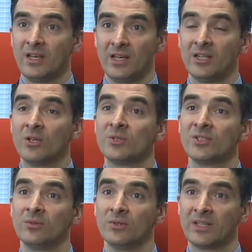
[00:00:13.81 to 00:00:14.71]
and I
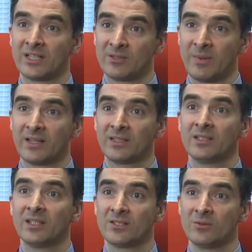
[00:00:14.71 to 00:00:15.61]
also don't expect
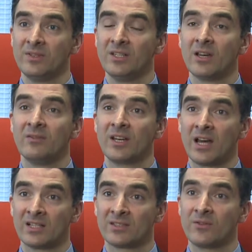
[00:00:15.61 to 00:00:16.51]
that Slovenia will
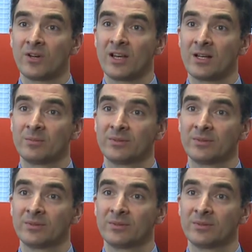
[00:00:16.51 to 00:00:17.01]
ask for help.